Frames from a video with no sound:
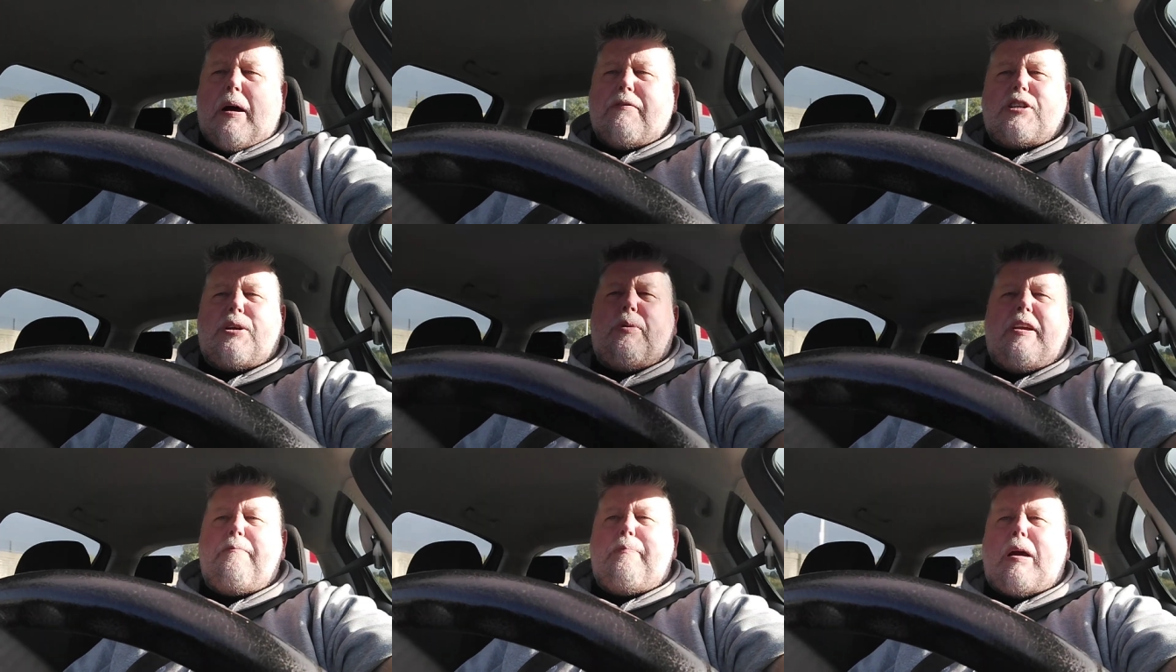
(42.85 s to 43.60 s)
Obviously,
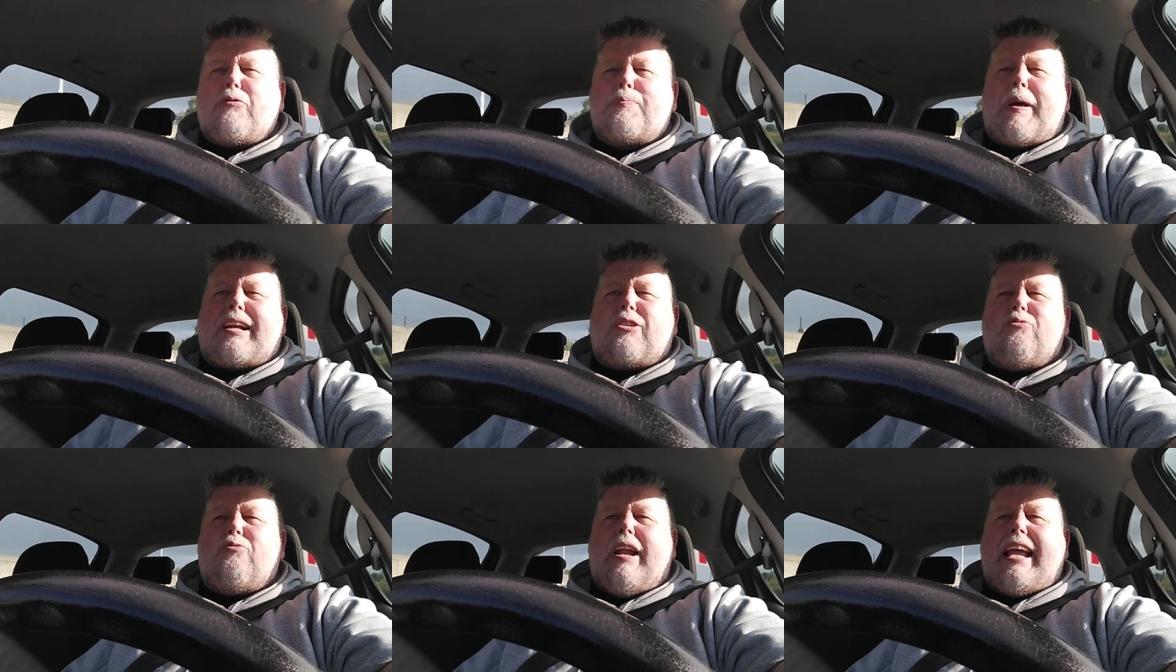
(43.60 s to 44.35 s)
we've bounced back
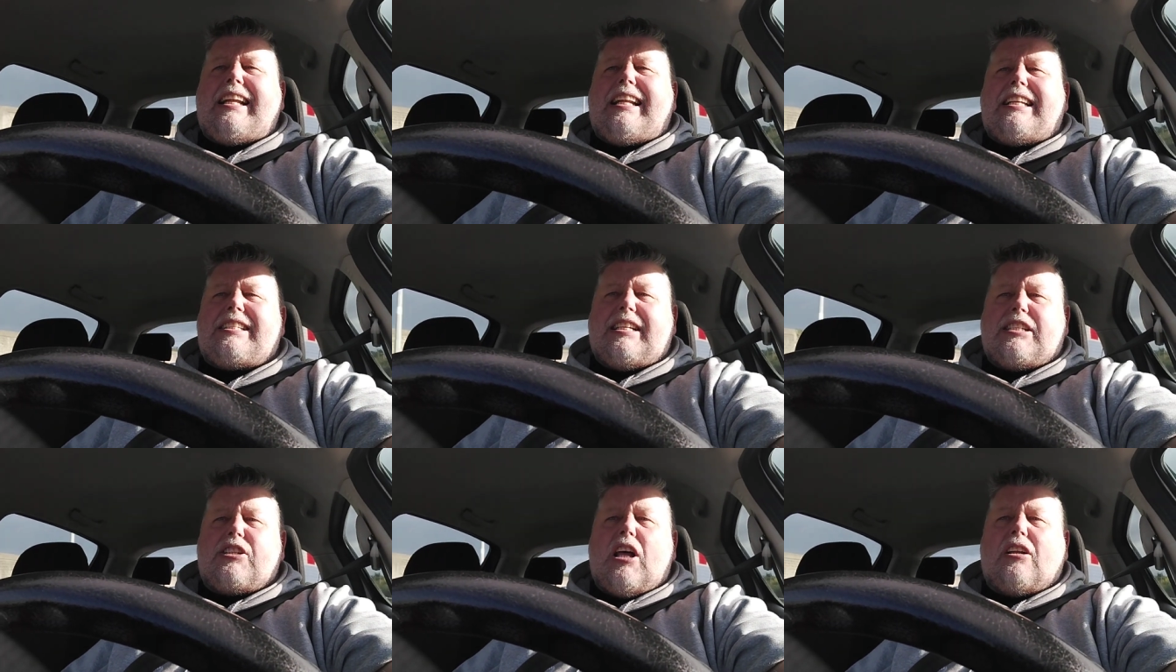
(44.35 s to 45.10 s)
greatly
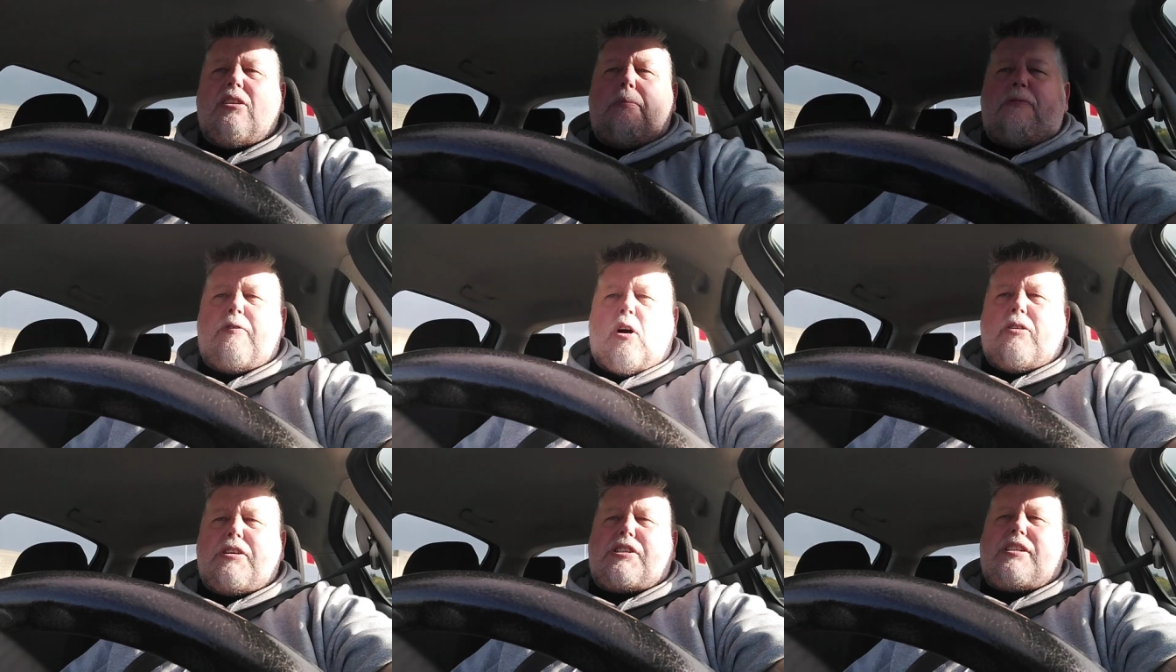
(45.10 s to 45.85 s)
since Nottingham
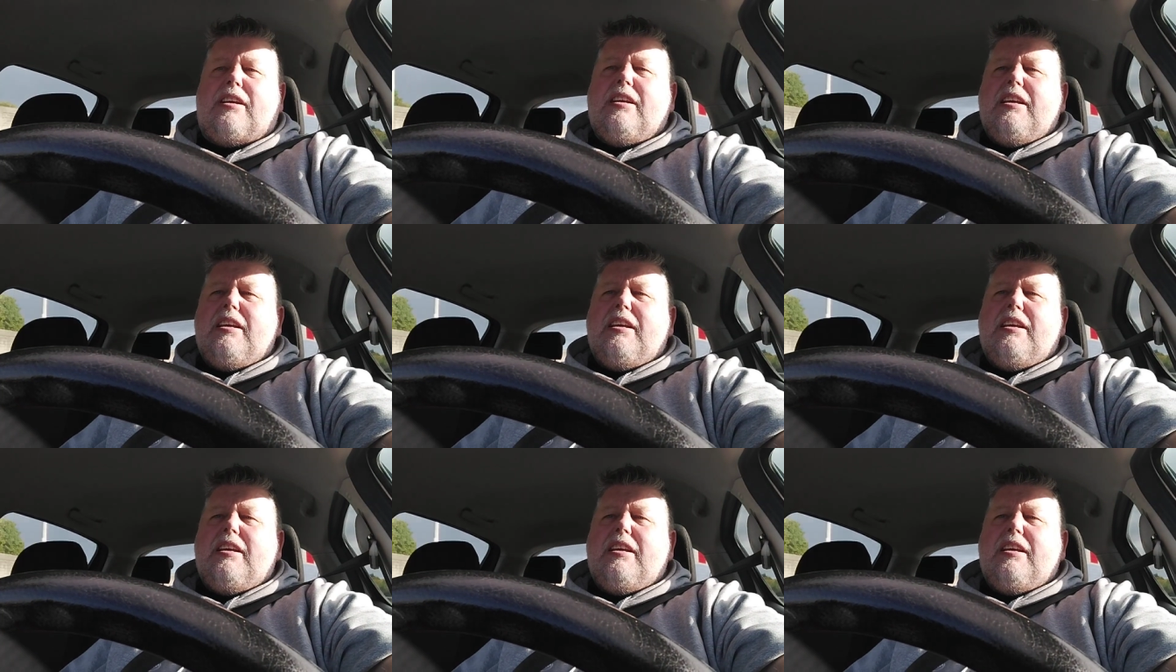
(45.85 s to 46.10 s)
Forest.